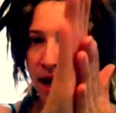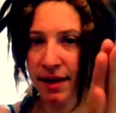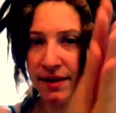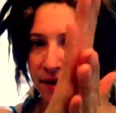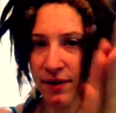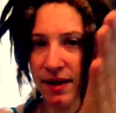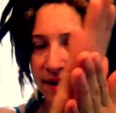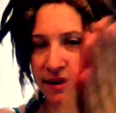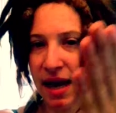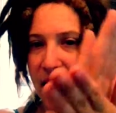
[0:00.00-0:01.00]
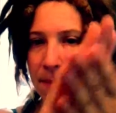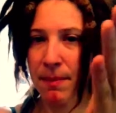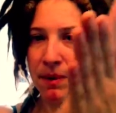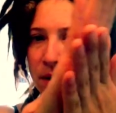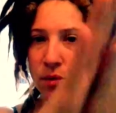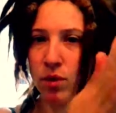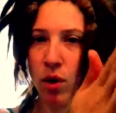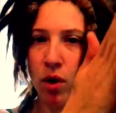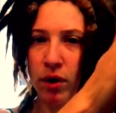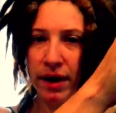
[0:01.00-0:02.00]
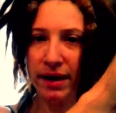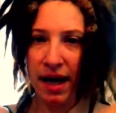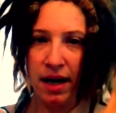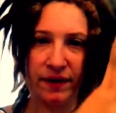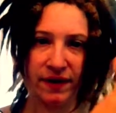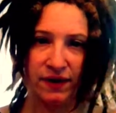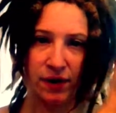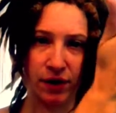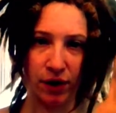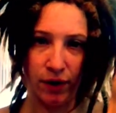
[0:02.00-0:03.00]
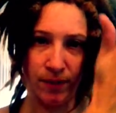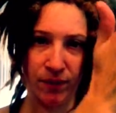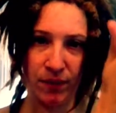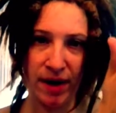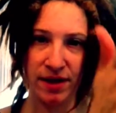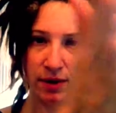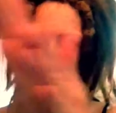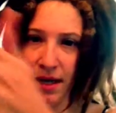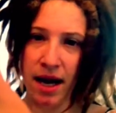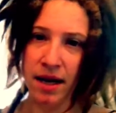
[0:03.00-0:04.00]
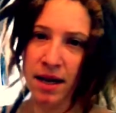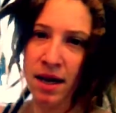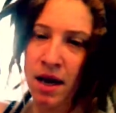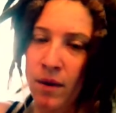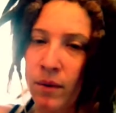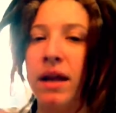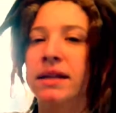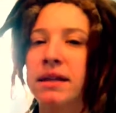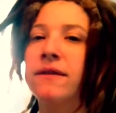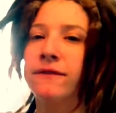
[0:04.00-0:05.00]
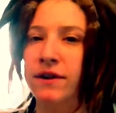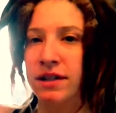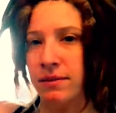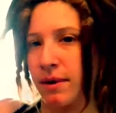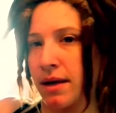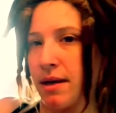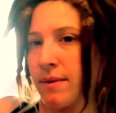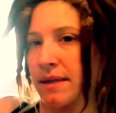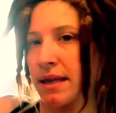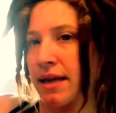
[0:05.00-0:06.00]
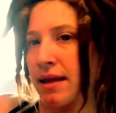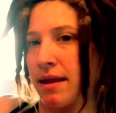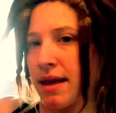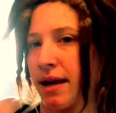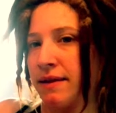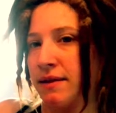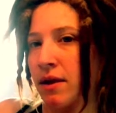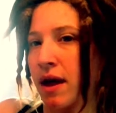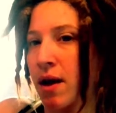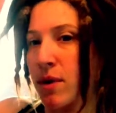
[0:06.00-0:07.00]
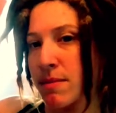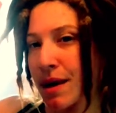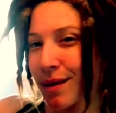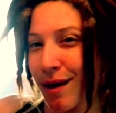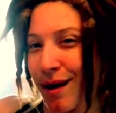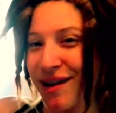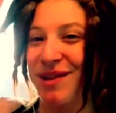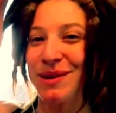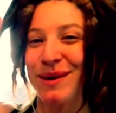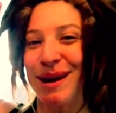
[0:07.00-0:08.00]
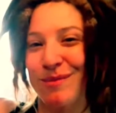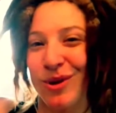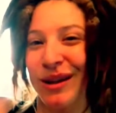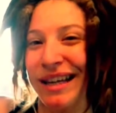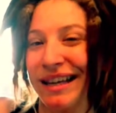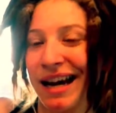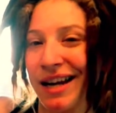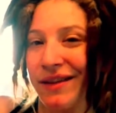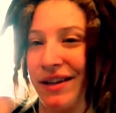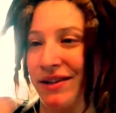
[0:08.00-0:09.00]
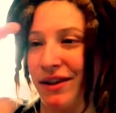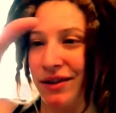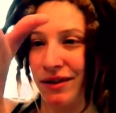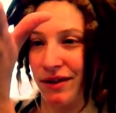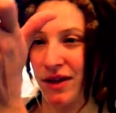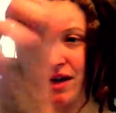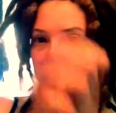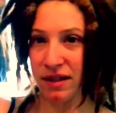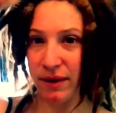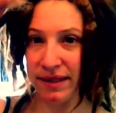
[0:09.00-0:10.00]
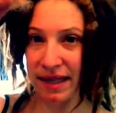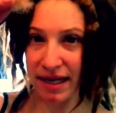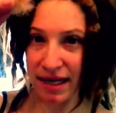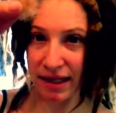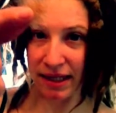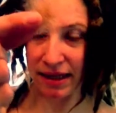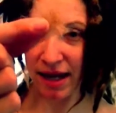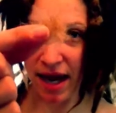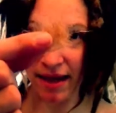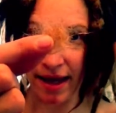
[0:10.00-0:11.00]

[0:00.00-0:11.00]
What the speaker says: And so this time I'm going to roll in kind of a circle, right, so it's not, when I did the first one, it was like this, so that it would be long. This one, I'm rolling it kind of in a circle, so it's like a little knot